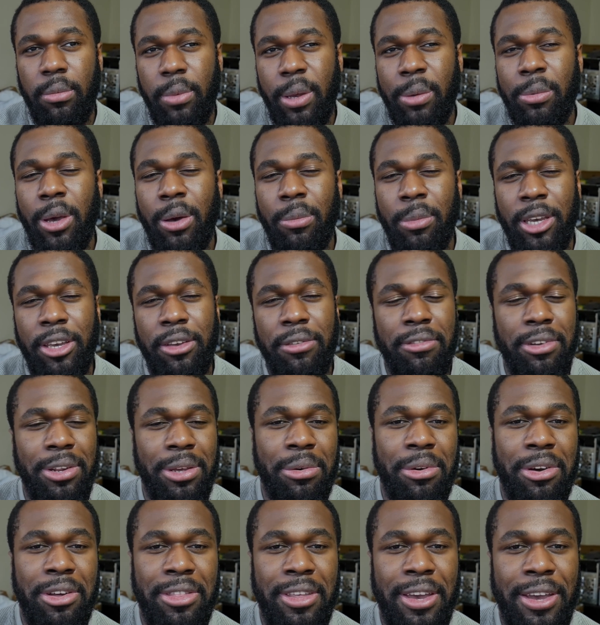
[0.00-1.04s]
Maybe I'll make a
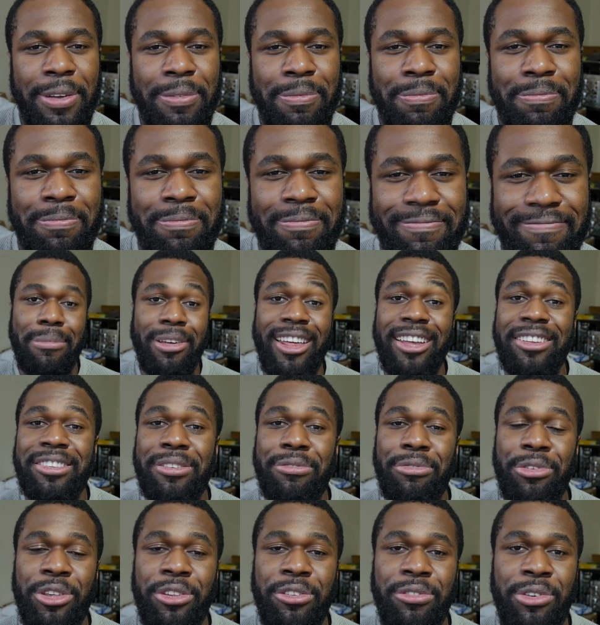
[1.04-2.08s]
video on that. But that's it
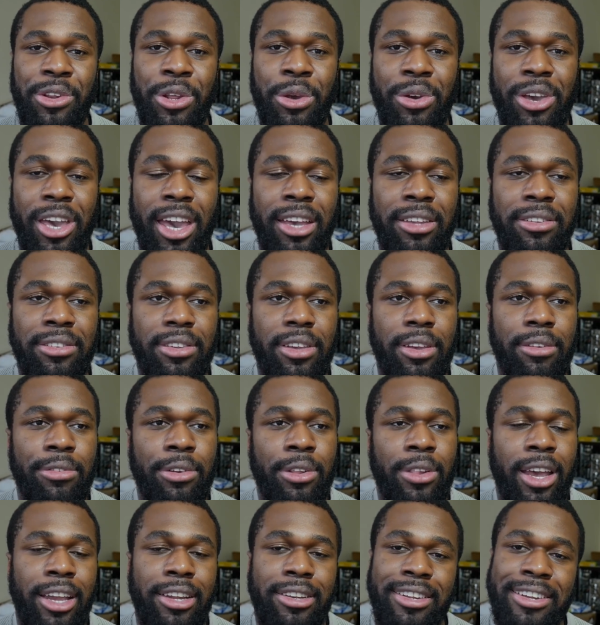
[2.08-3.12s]
for this video, guys. If
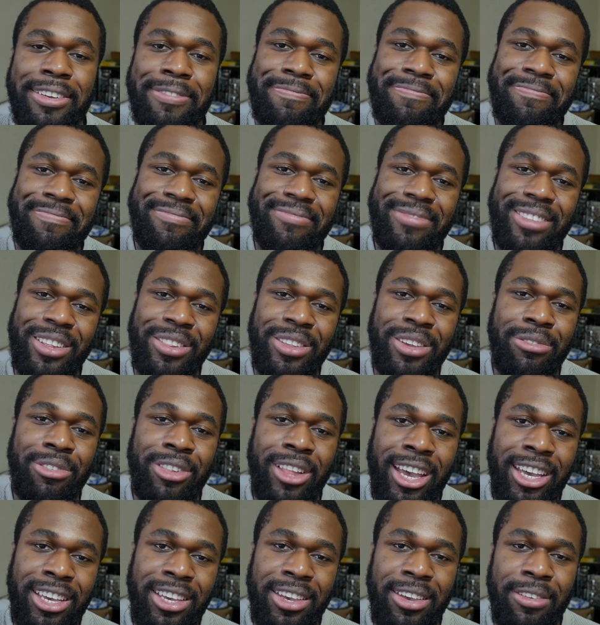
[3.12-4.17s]
you liked it, then leave a
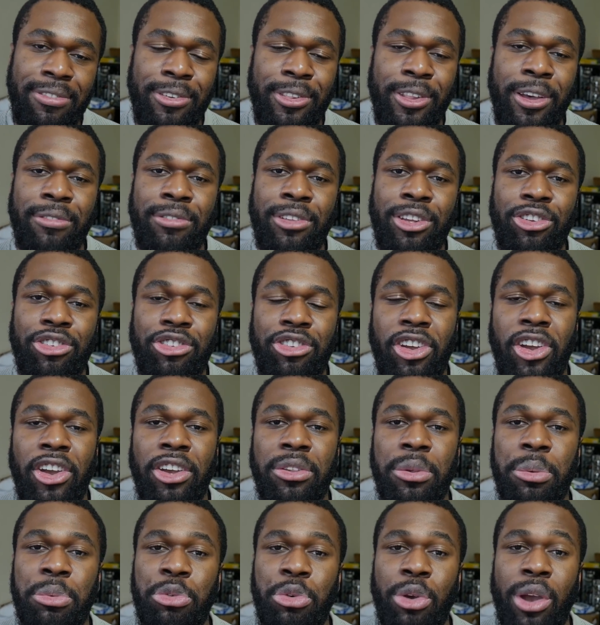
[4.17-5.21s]
like. If you loved it, share,
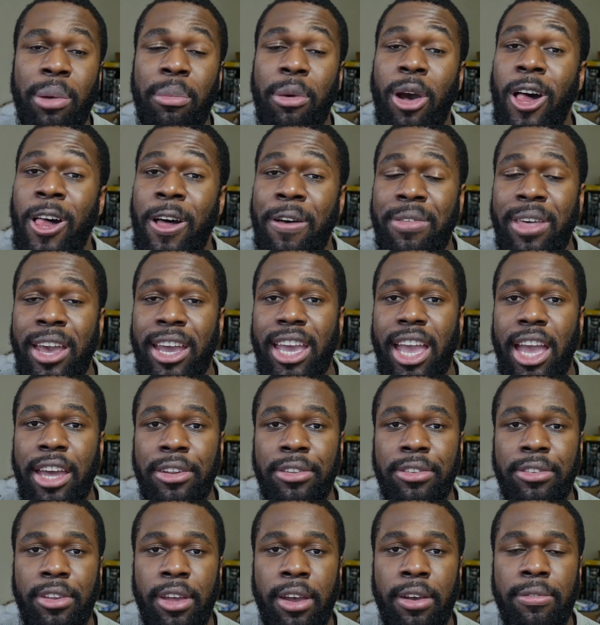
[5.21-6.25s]
subscribe, all of that kind
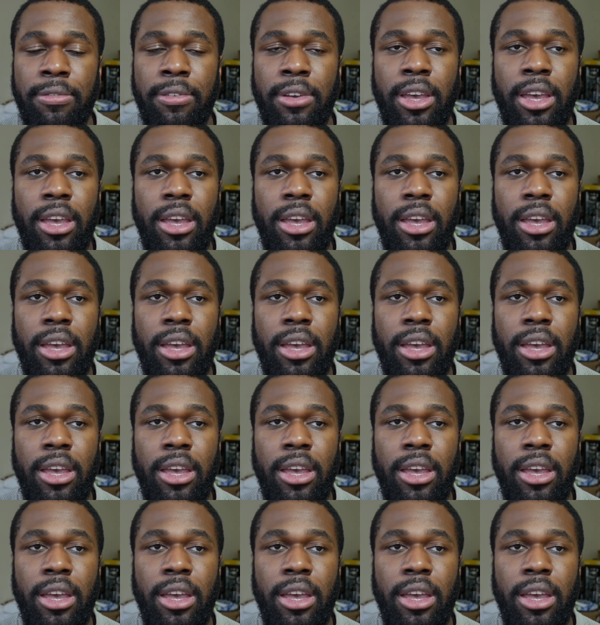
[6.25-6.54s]
of stuff.